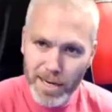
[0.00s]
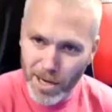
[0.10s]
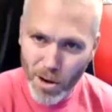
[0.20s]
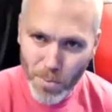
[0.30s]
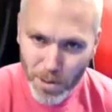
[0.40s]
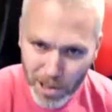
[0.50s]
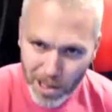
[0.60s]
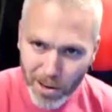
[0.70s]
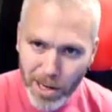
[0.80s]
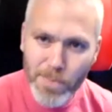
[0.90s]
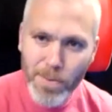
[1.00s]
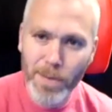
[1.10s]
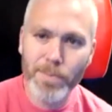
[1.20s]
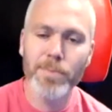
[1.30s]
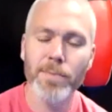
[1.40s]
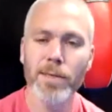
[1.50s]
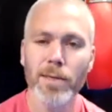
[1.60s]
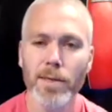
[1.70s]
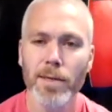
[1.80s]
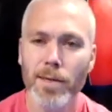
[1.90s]
to open slowly. But
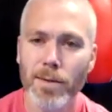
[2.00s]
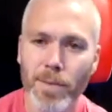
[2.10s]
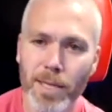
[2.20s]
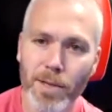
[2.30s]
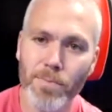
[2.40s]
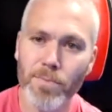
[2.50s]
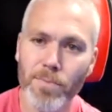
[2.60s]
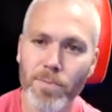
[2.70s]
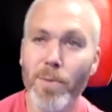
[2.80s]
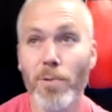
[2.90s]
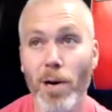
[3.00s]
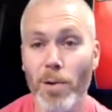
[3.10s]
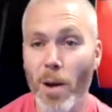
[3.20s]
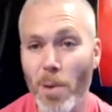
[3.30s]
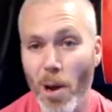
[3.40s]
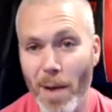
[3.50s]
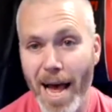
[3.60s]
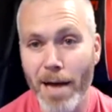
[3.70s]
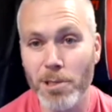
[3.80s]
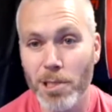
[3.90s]
there's a big one right behind
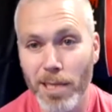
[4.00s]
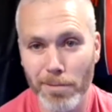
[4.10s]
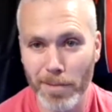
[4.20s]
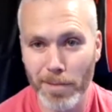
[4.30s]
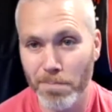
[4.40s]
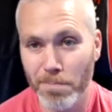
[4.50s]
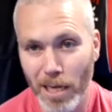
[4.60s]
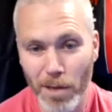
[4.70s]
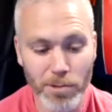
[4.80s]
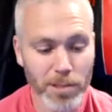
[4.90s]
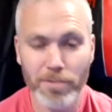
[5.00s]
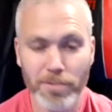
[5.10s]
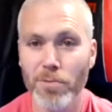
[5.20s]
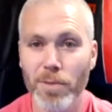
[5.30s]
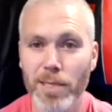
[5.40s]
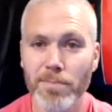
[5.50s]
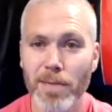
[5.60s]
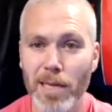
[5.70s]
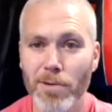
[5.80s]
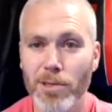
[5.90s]
my house. They're closed. They've still been
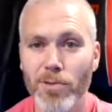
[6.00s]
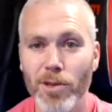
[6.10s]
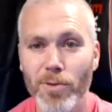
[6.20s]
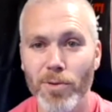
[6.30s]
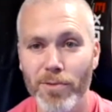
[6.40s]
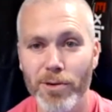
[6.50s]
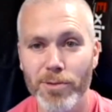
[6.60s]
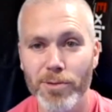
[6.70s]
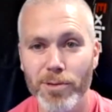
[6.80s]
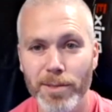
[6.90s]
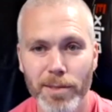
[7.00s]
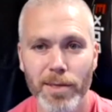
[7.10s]
closed right the way through. So